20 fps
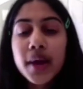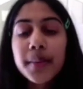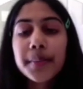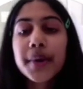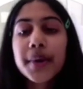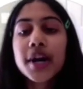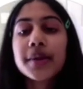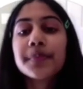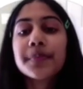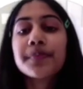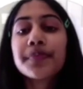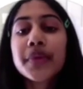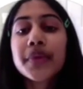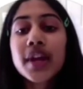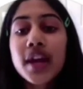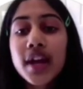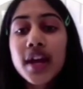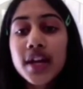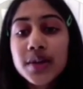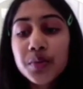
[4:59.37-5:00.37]
But
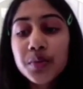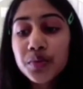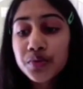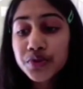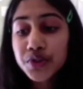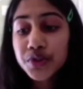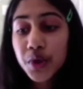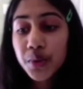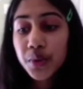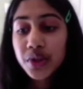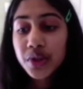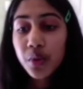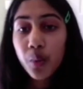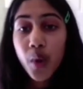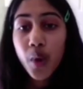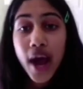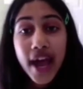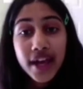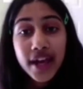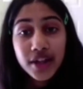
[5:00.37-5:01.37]
so in the
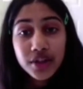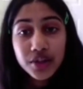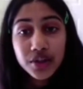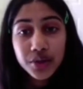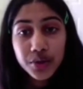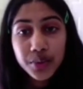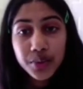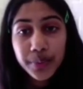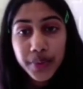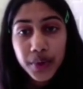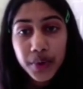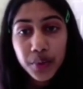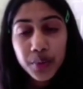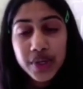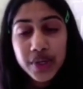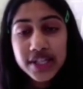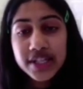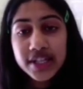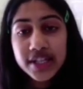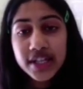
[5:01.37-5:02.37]
while loop,
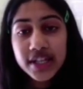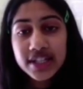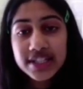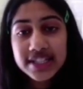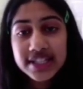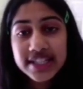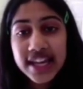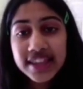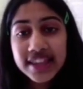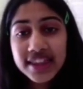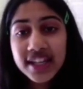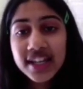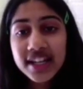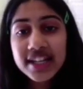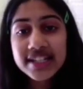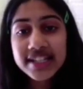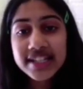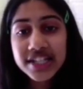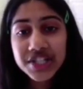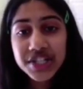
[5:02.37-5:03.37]
we set the
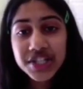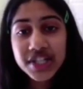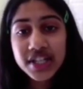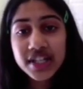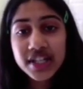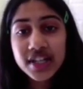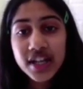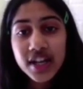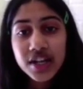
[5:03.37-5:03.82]
condition